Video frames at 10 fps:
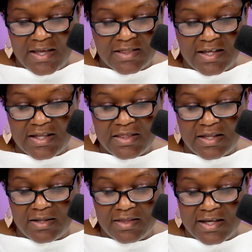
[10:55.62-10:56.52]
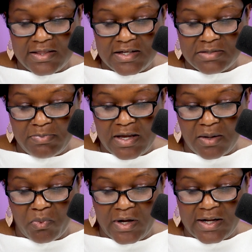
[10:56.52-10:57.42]
Then, the, then these
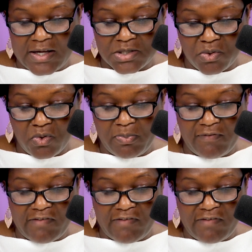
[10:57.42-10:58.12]
men went as a group and